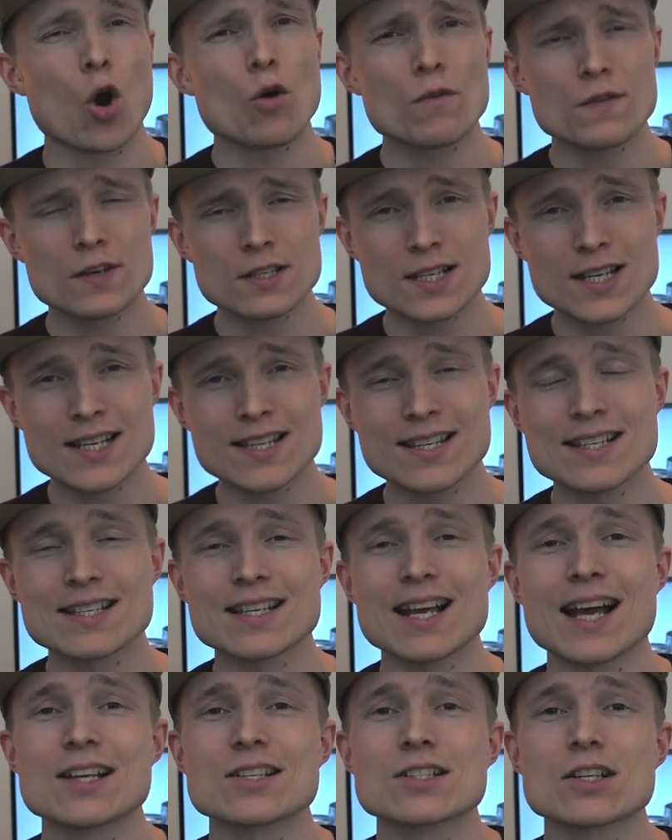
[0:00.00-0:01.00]
Obviously, this
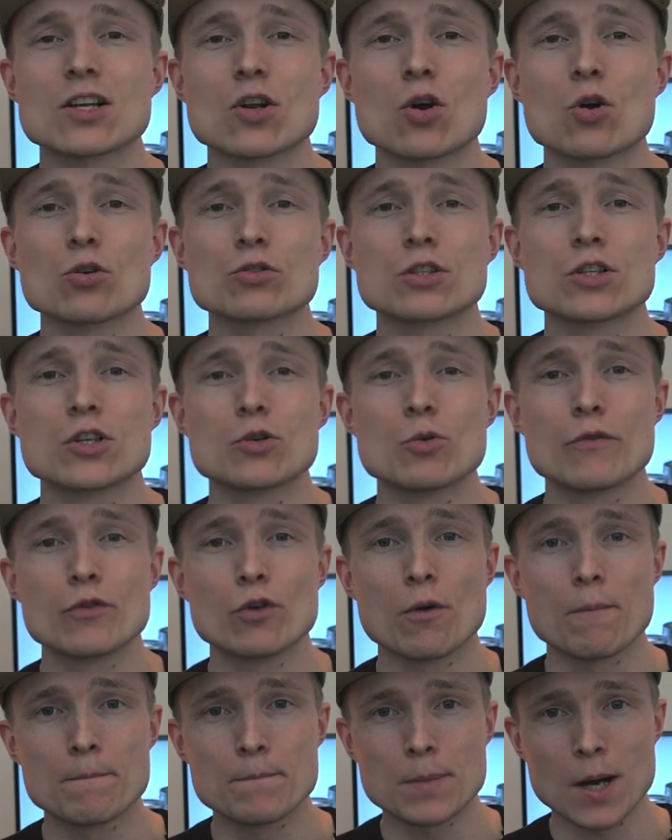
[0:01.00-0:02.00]
has a lot to do with
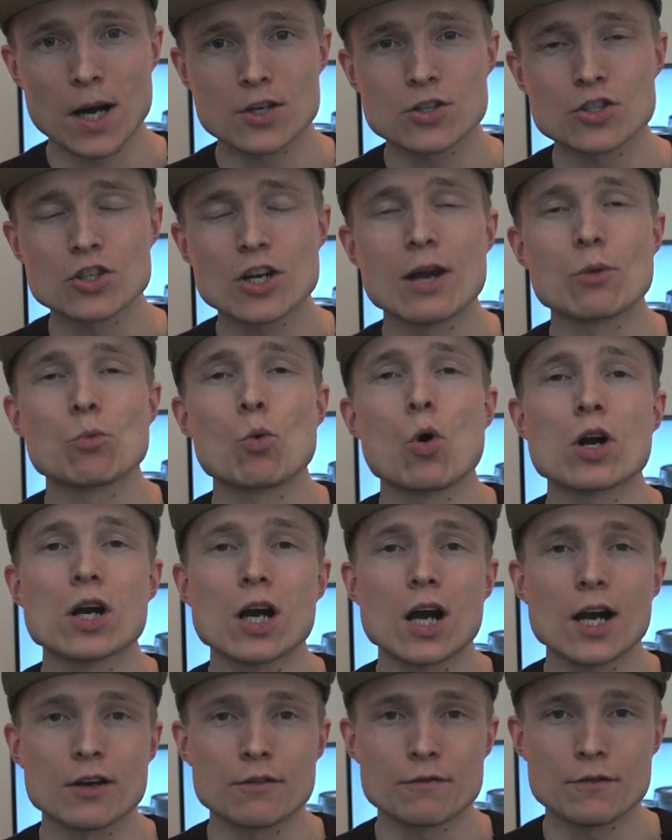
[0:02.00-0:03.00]
your budget and what
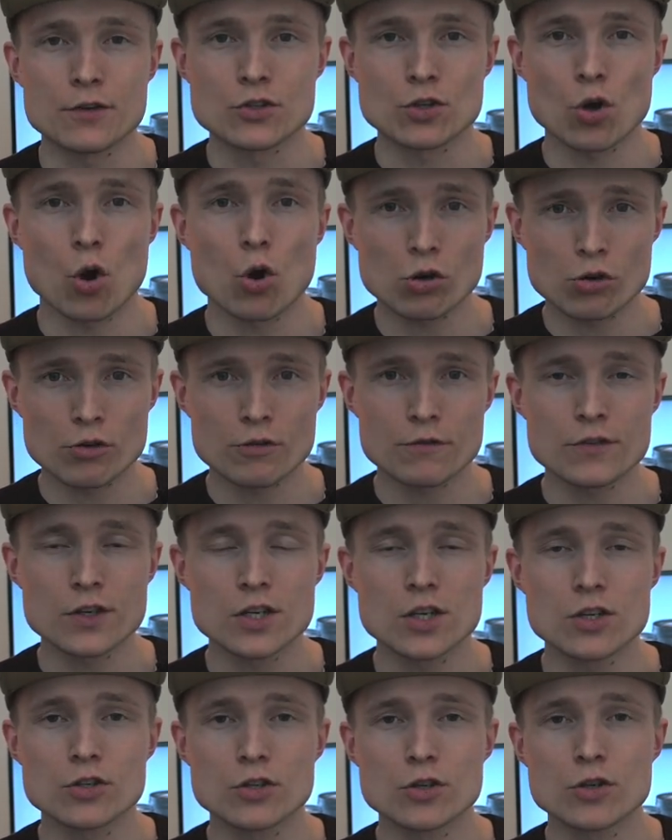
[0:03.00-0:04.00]
kind of photography
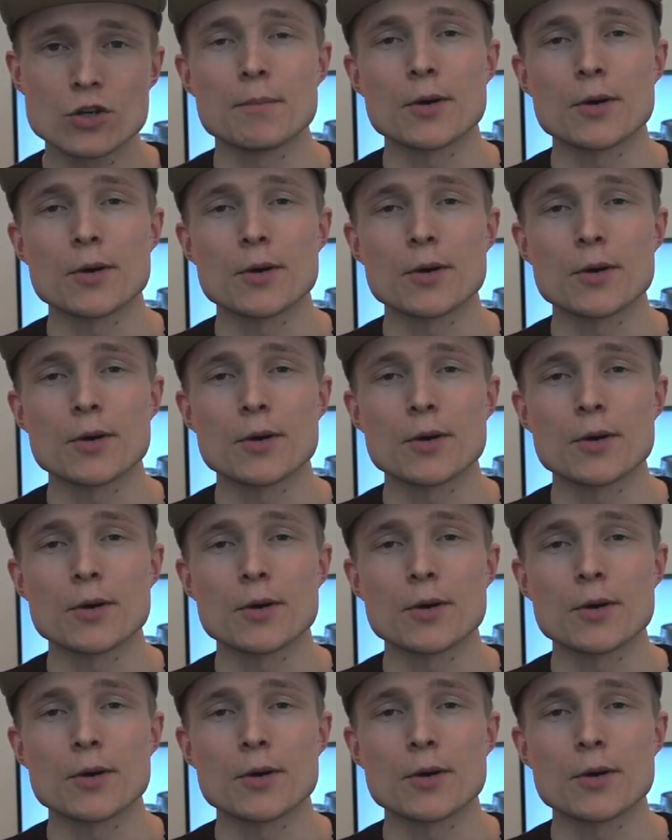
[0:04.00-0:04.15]
you do,